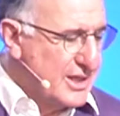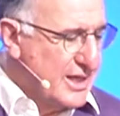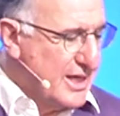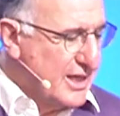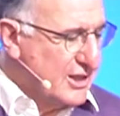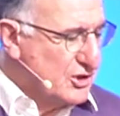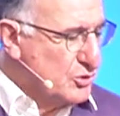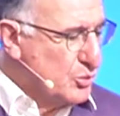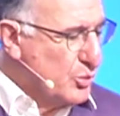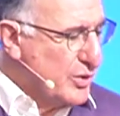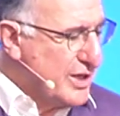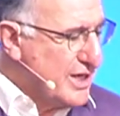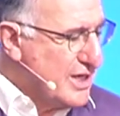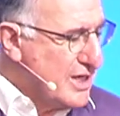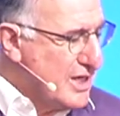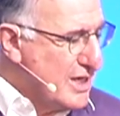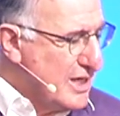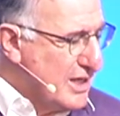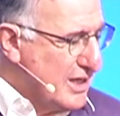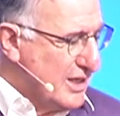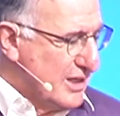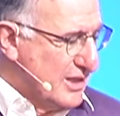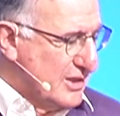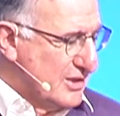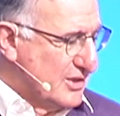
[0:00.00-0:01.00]
as we
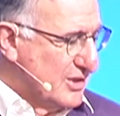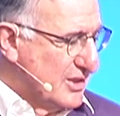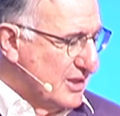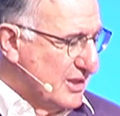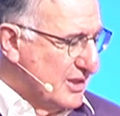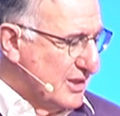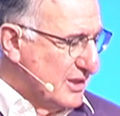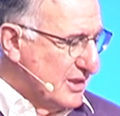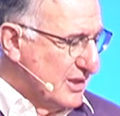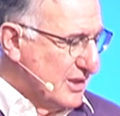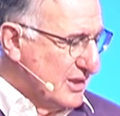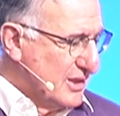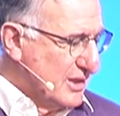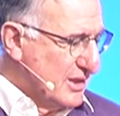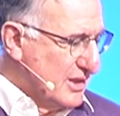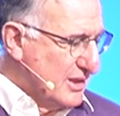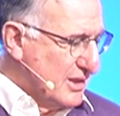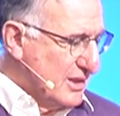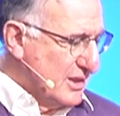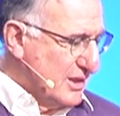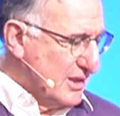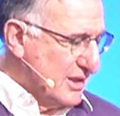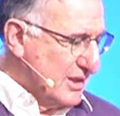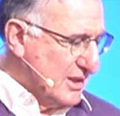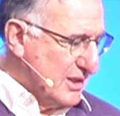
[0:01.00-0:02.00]
learn
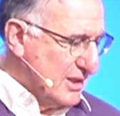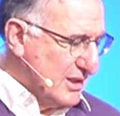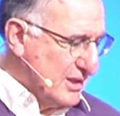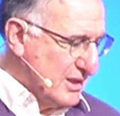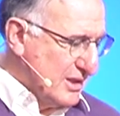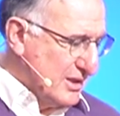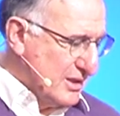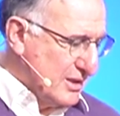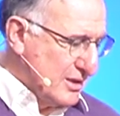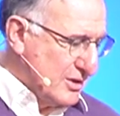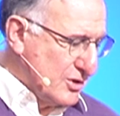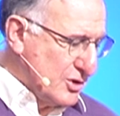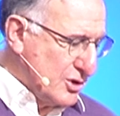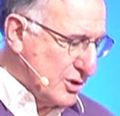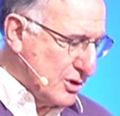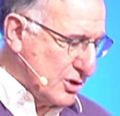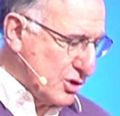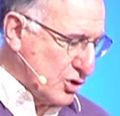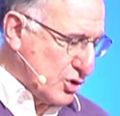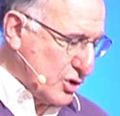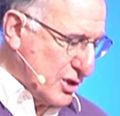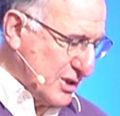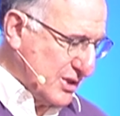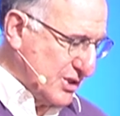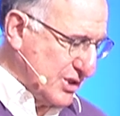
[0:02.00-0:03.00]
to
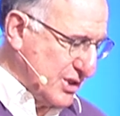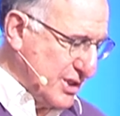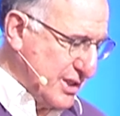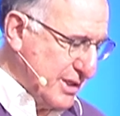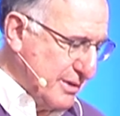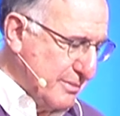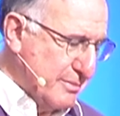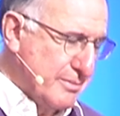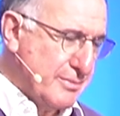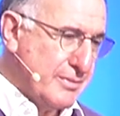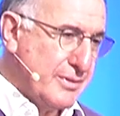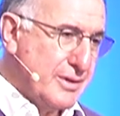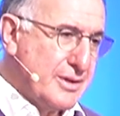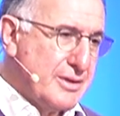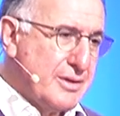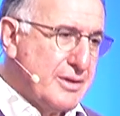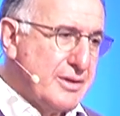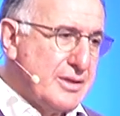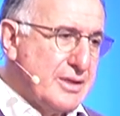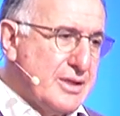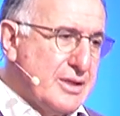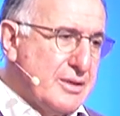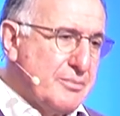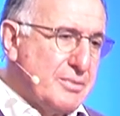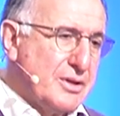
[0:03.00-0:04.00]
trust him.
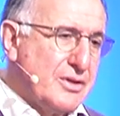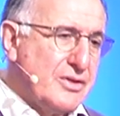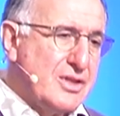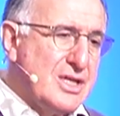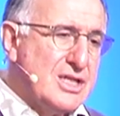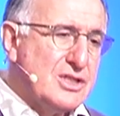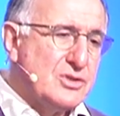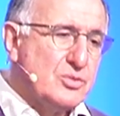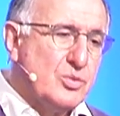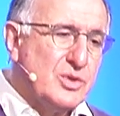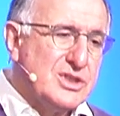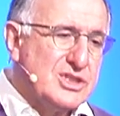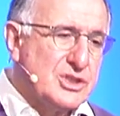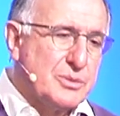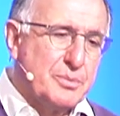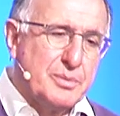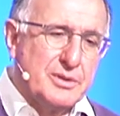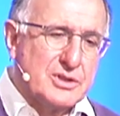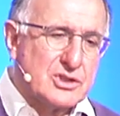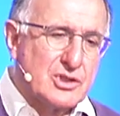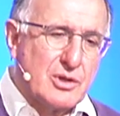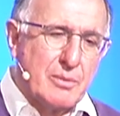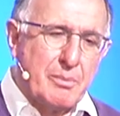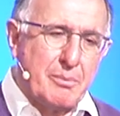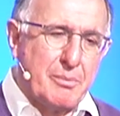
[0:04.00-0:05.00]
But these
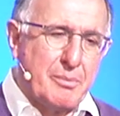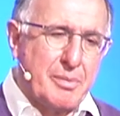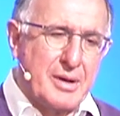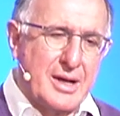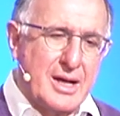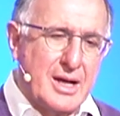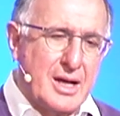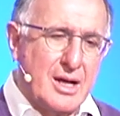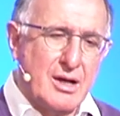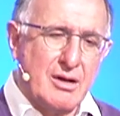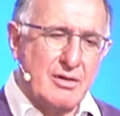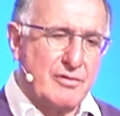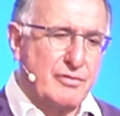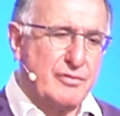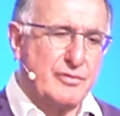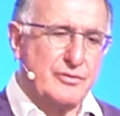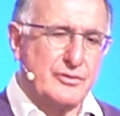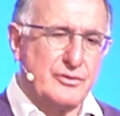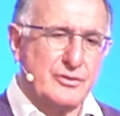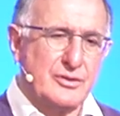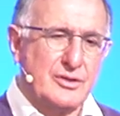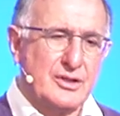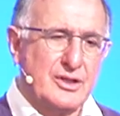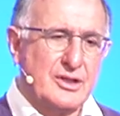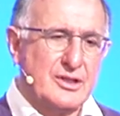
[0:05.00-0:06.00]
whispers are
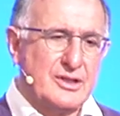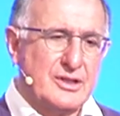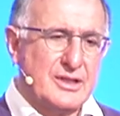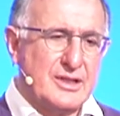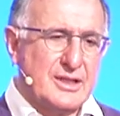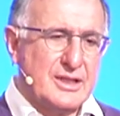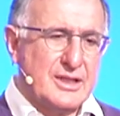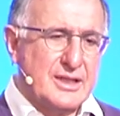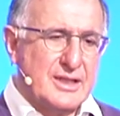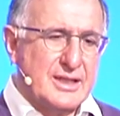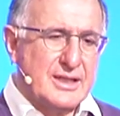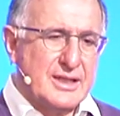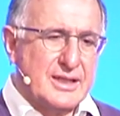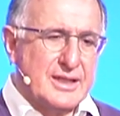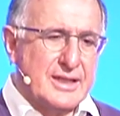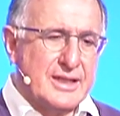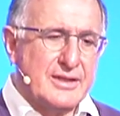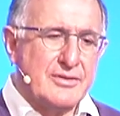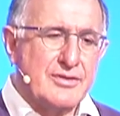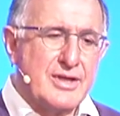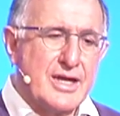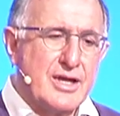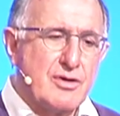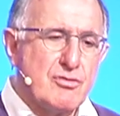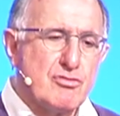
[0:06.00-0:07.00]
powerful
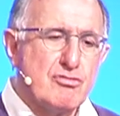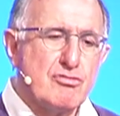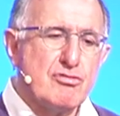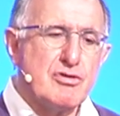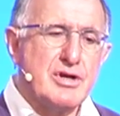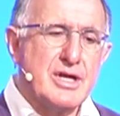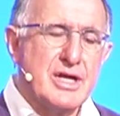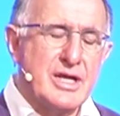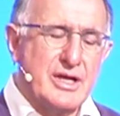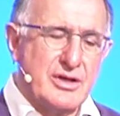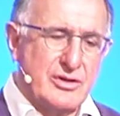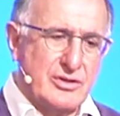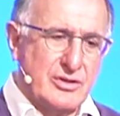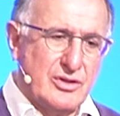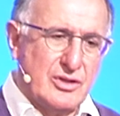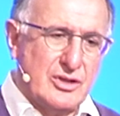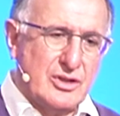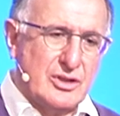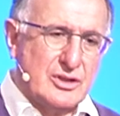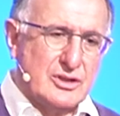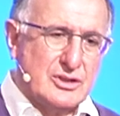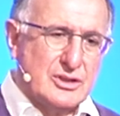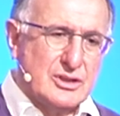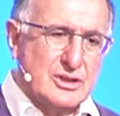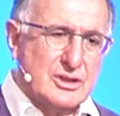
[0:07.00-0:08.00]
and they real
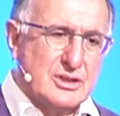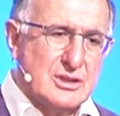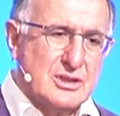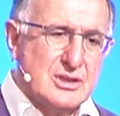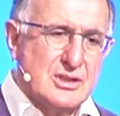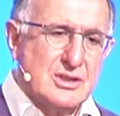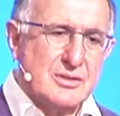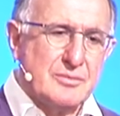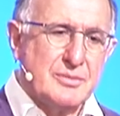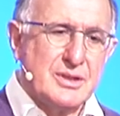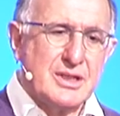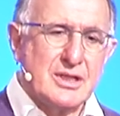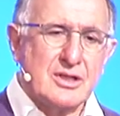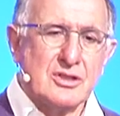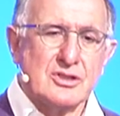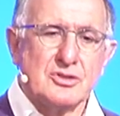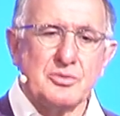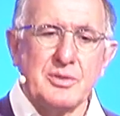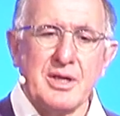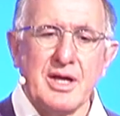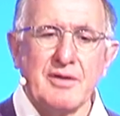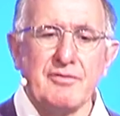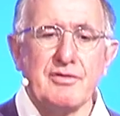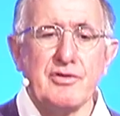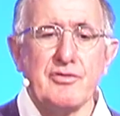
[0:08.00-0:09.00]
because
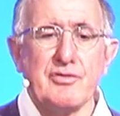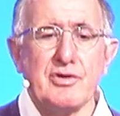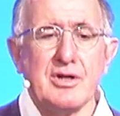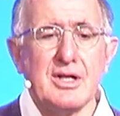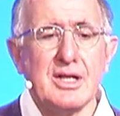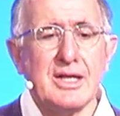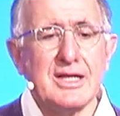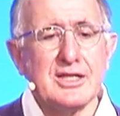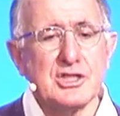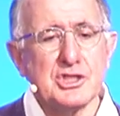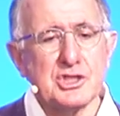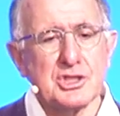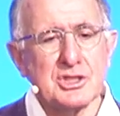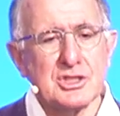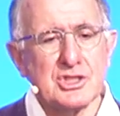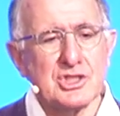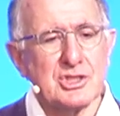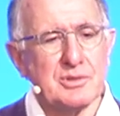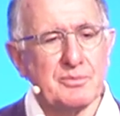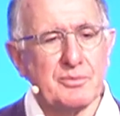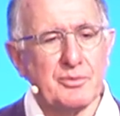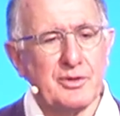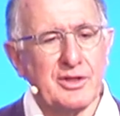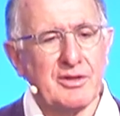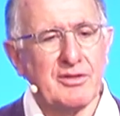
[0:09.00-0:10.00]
we have a
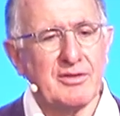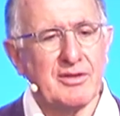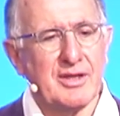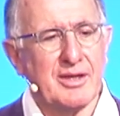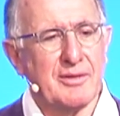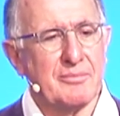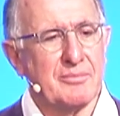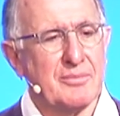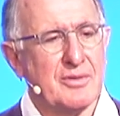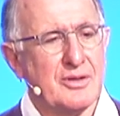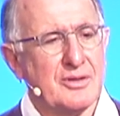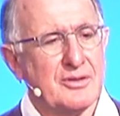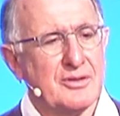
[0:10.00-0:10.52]
relationship with him.